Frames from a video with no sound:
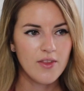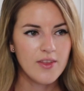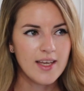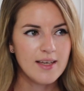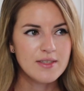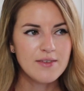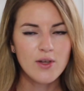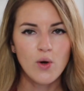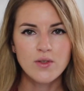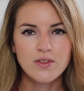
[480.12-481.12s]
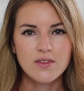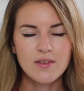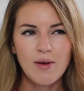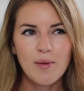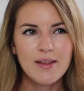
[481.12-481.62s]
I think it was either the Os
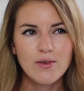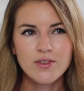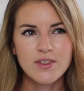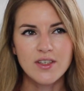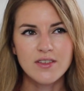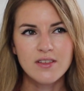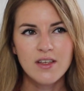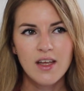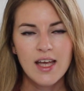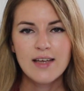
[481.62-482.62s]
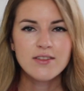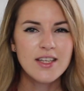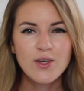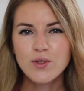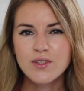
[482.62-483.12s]
it might have been the Oscars. It's
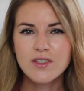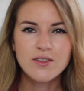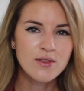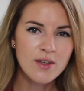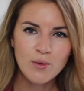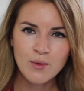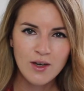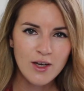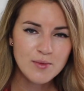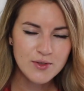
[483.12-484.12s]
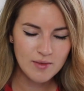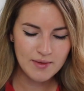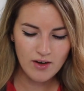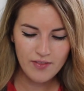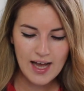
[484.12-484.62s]
like the Oscars or the Golden Globes or
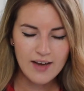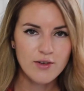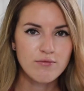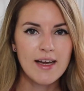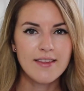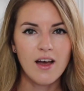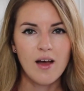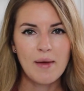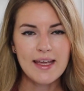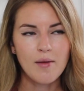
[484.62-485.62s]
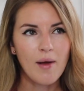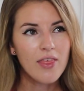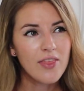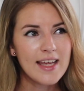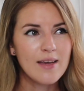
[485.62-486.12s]
something like that and I'd read that her makeup, I
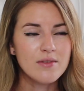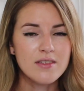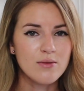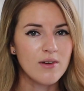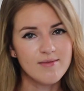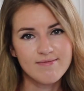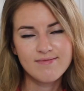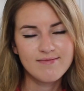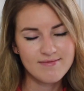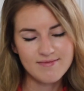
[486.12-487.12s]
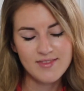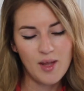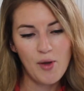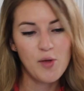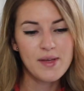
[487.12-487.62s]
think it was this one.
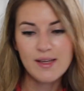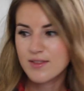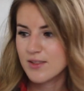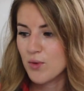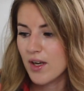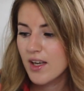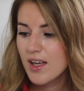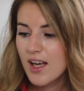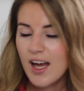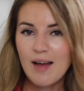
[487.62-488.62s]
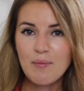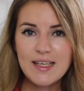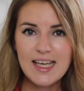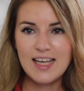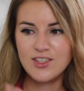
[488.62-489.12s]
I'm hoping it was this one. Um,
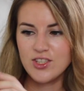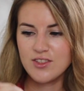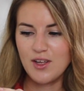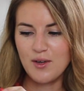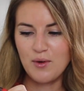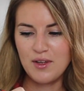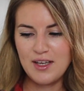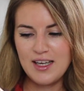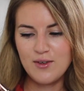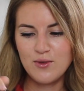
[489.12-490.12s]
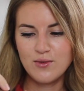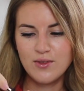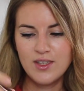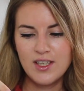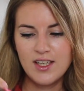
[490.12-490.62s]
but yeah, it's just like one of the little